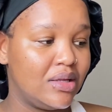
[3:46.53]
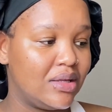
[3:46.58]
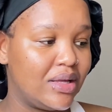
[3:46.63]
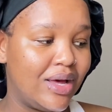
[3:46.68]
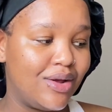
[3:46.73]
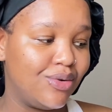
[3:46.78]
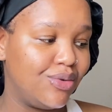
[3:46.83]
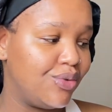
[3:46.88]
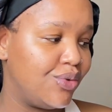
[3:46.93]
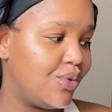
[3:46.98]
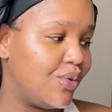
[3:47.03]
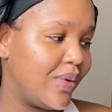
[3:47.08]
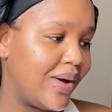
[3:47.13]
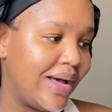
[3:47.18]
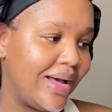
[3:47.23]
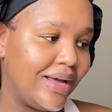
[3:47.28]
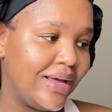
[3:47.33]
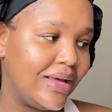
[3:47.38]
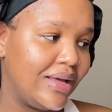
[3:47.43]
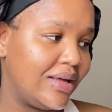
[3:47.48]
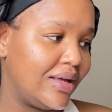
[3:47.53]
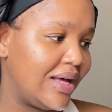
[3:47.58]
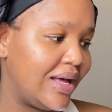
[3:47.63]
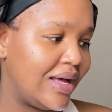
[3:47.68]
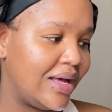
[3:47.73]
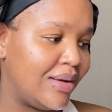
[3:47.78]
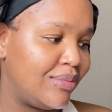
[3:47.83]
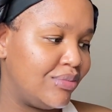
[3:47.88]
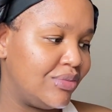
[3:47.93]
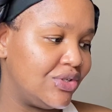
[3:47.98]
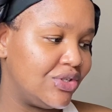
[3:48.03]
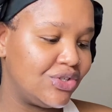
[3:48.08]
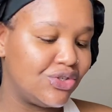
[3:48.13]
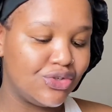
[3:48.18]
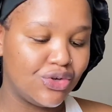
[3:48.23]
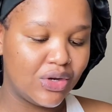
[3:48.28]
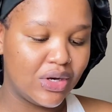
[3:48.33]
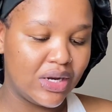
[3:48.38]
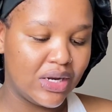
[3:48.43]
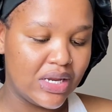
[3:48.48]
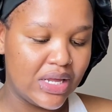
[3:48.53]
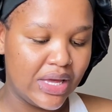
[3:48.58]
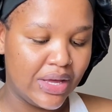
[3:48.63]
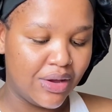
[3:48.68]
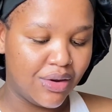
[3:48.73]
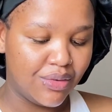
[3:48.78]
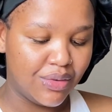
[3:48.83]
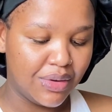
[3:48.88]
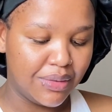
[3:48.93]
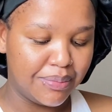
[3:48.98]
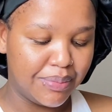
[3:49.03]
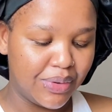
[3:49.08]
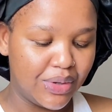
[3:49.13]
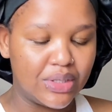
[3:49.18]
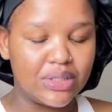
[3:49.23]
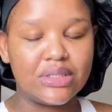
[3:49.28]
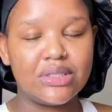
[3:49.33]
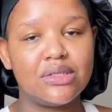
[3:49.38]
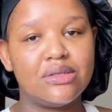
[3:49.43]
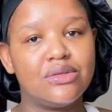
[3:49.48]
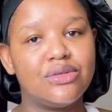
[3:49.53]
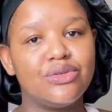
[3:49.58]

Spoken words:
I don't know why. I'm just not an earring person.